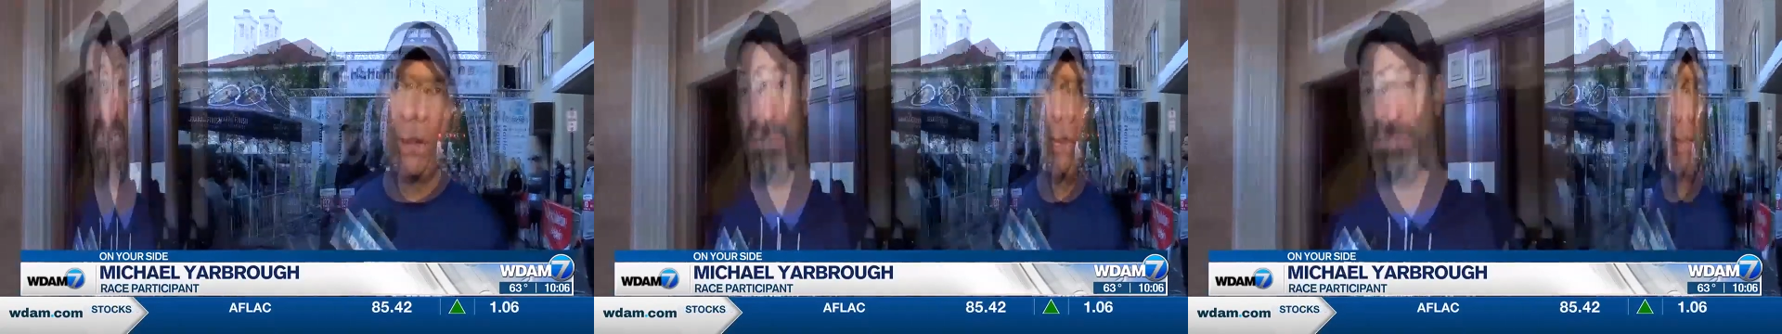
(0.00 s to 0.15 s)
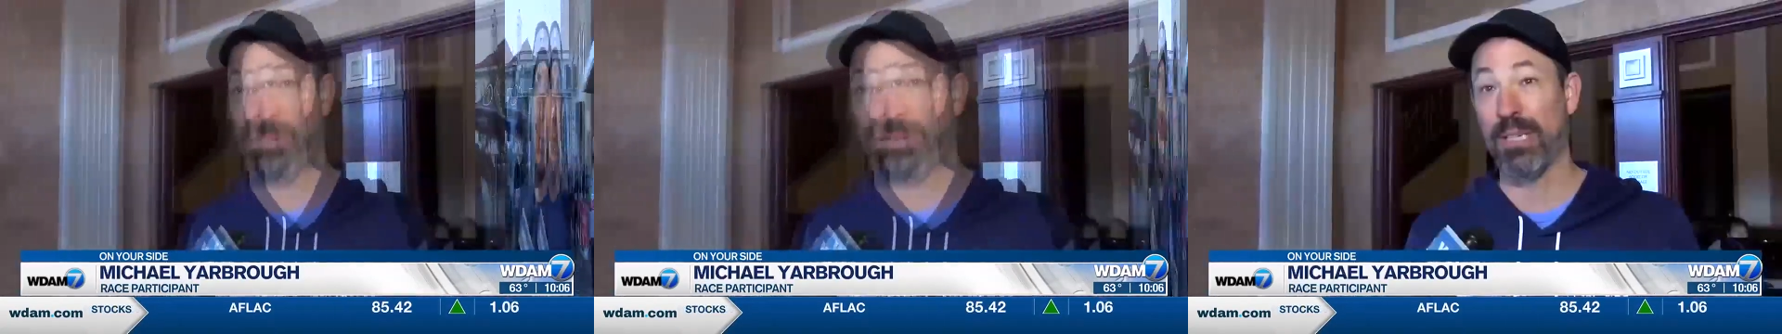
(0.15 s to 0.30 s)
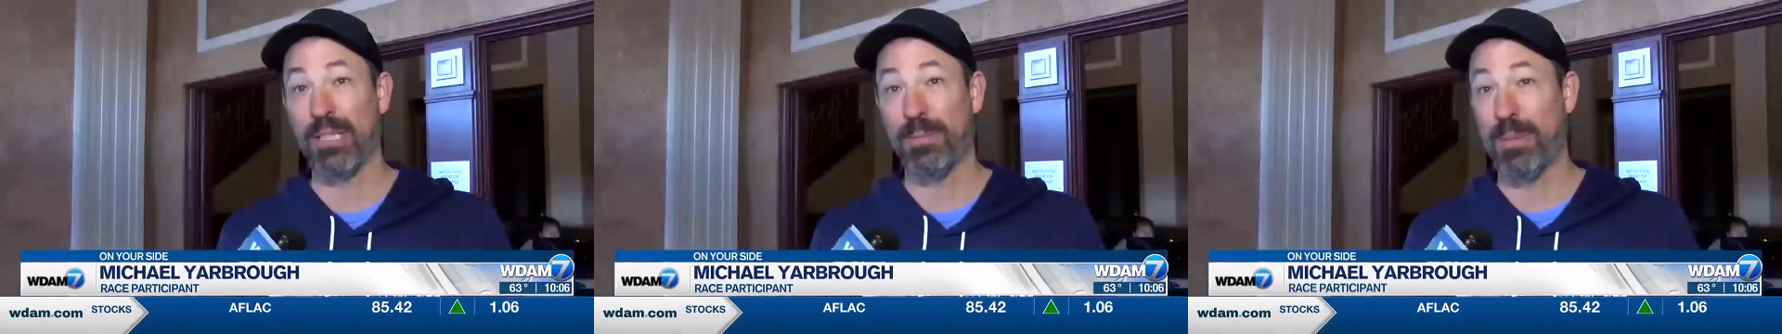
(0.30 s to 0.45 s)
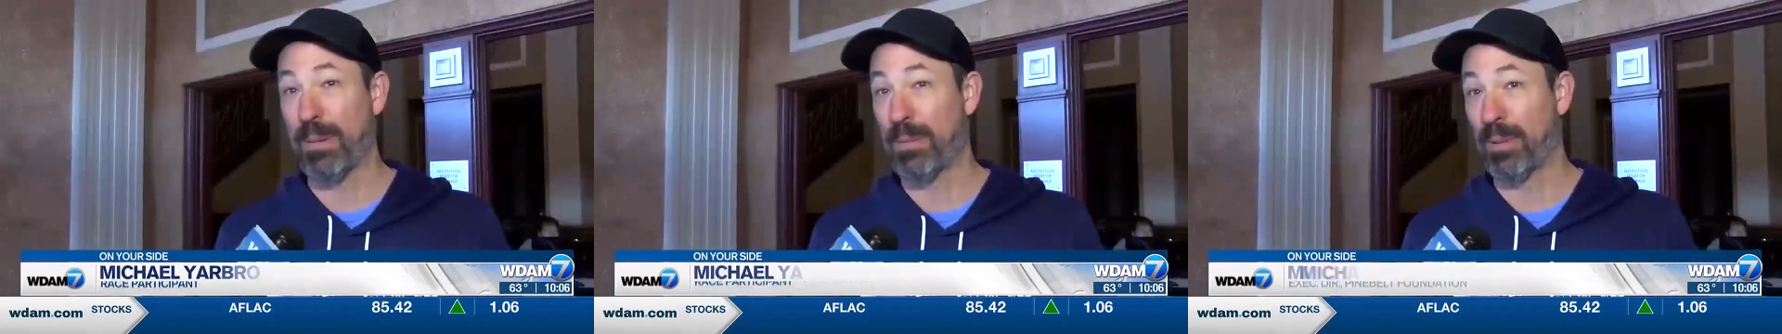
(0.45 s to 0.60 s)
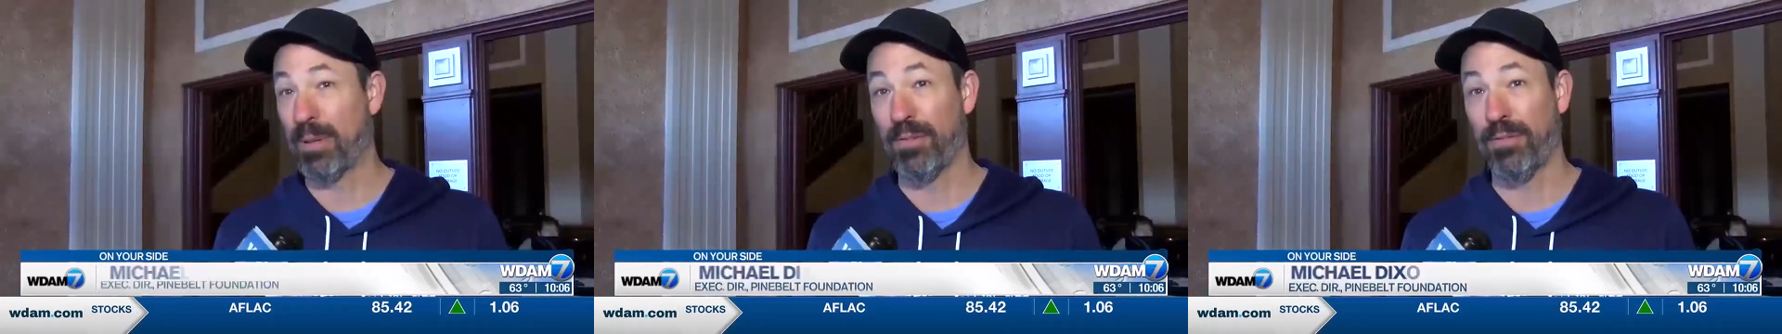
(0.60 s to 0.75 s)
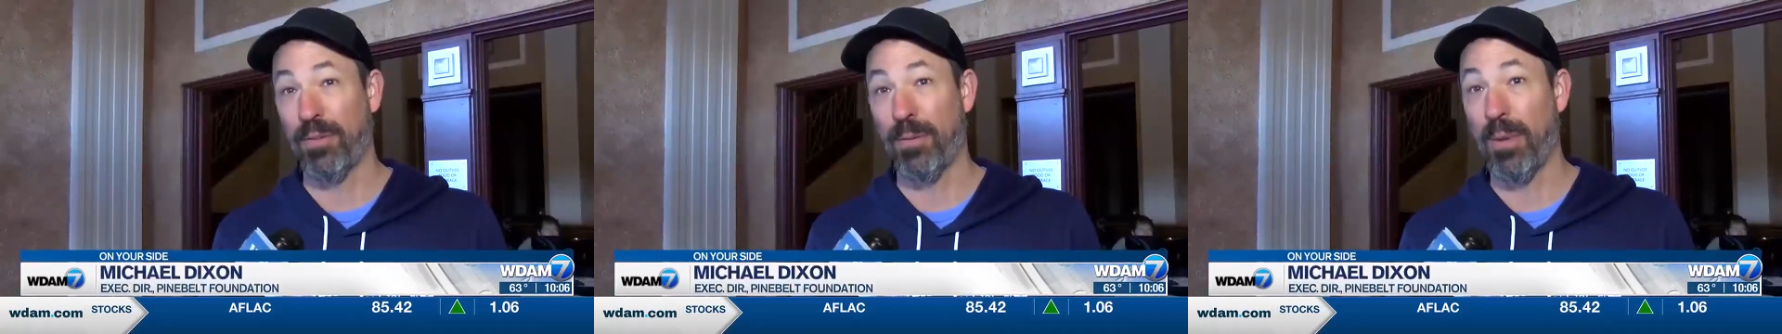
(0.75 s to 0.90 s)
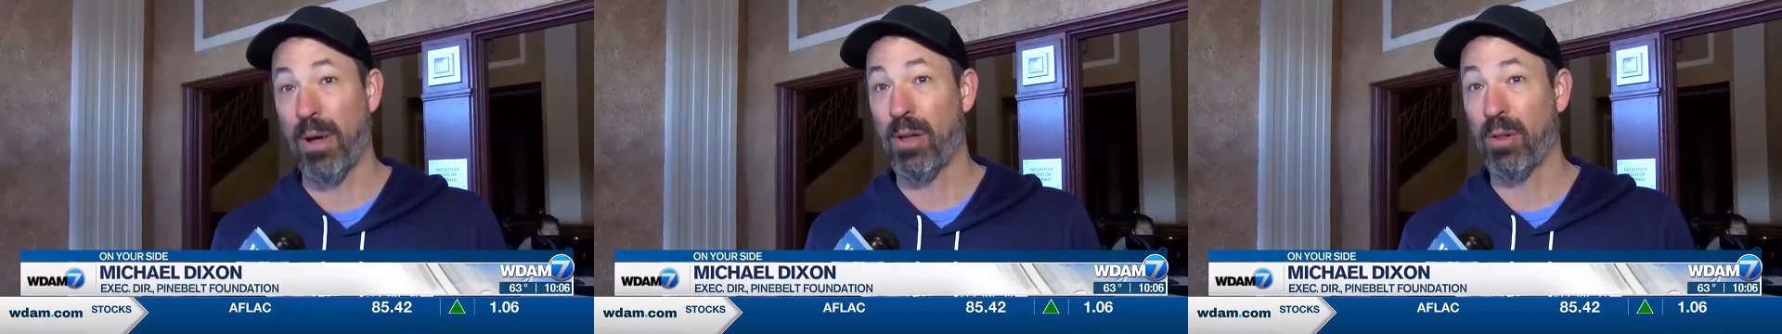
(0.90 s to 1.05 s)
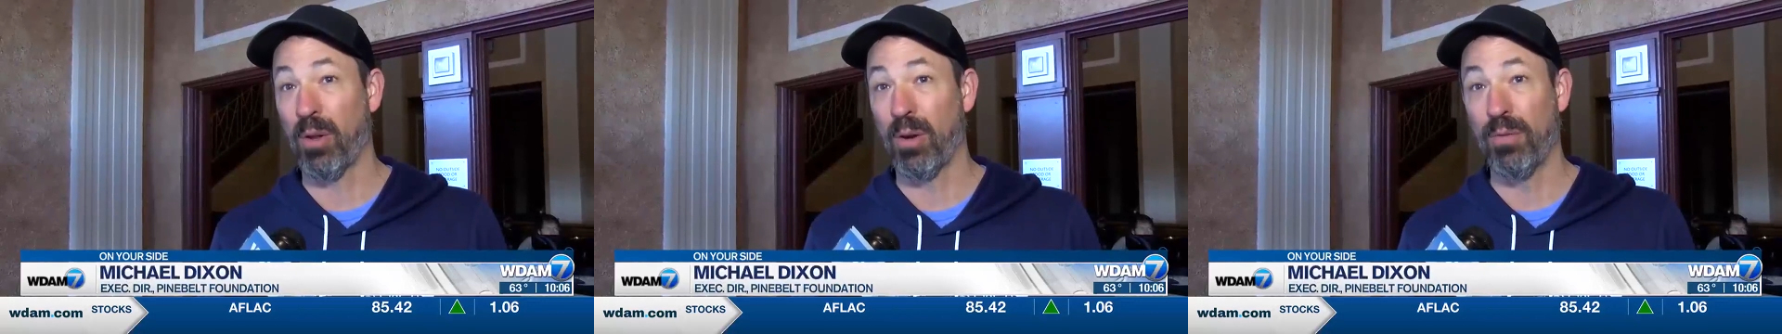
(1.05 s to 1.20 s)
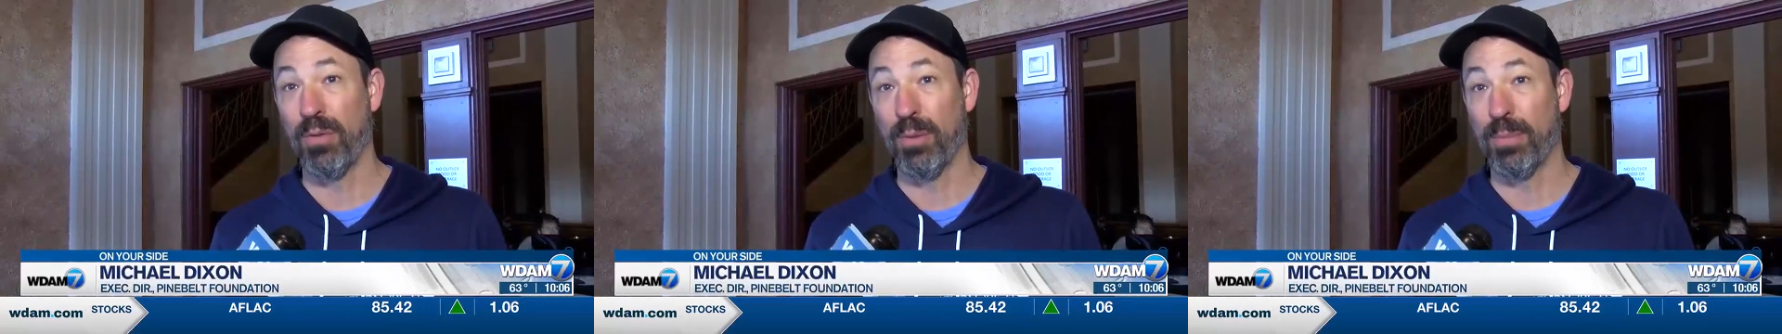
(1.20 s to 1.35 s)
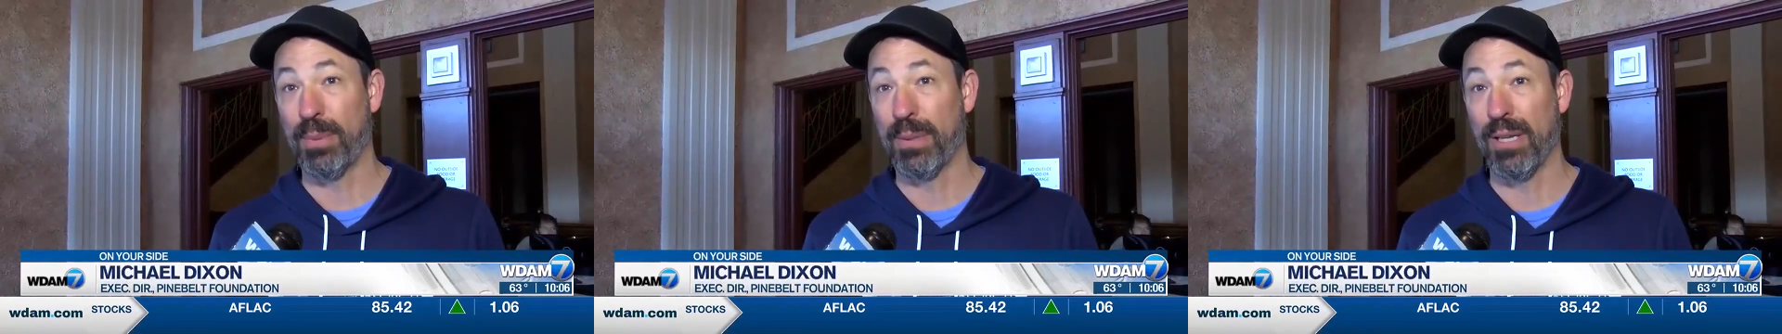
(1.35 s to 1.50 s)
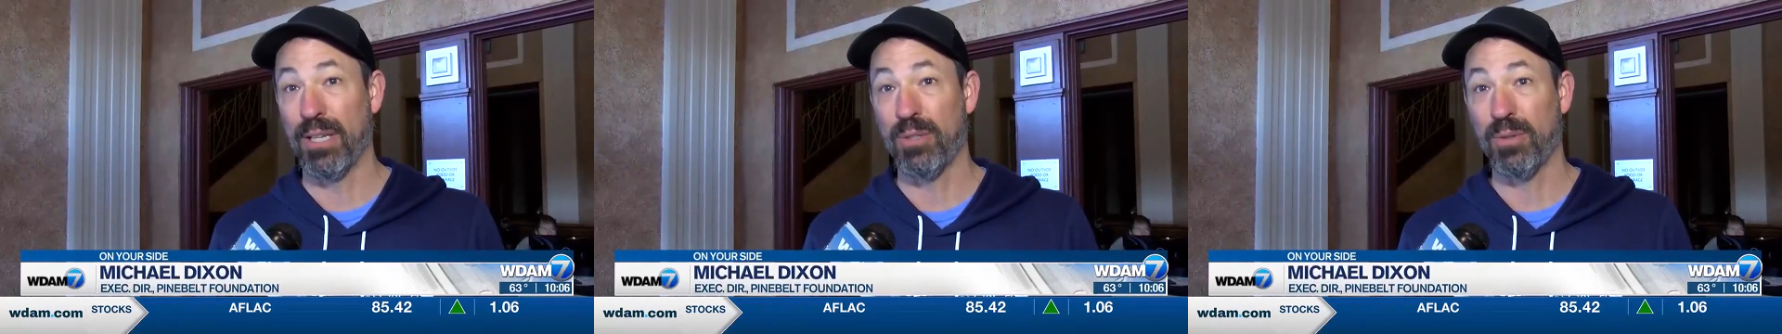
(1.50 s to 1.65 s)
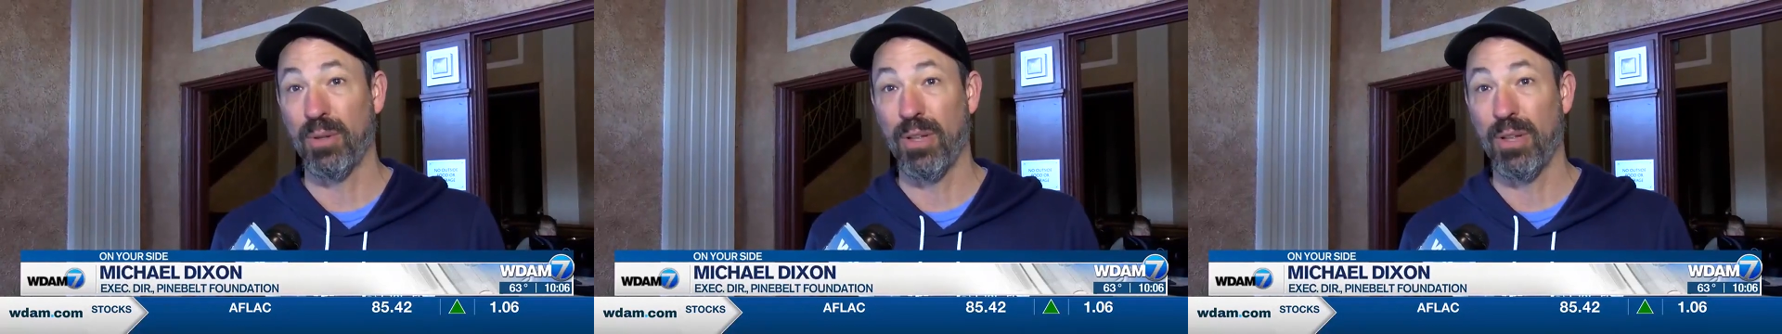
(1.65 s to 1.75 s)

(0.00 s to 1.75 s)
It brings people in from all over the place.